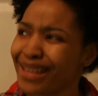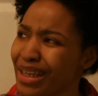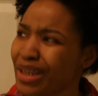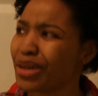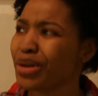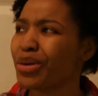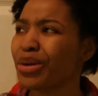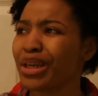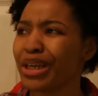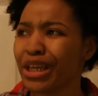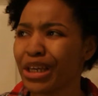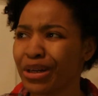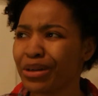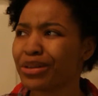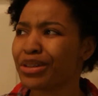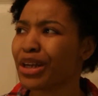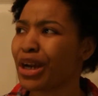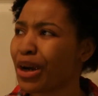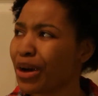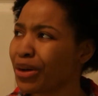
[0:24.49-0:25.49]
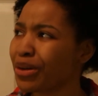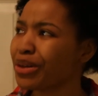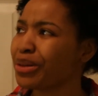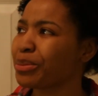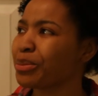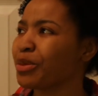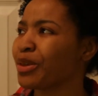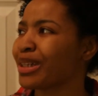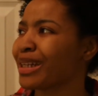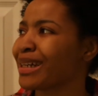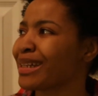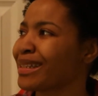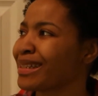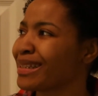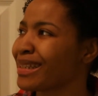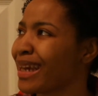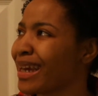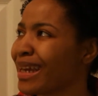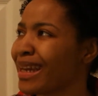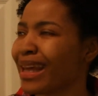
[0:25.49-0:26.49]
Still hear turn up when I
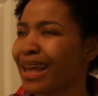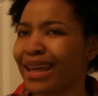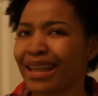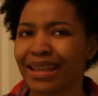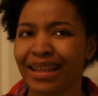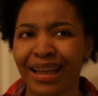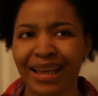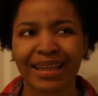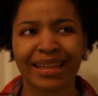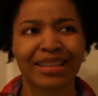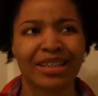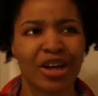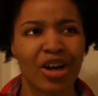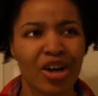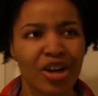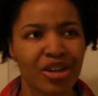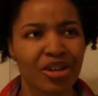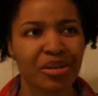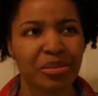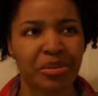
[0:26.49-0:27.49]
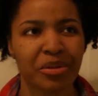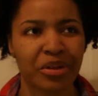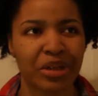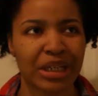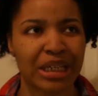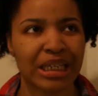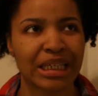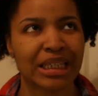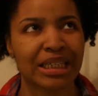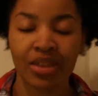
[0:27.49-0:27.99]
say that, like turnip green.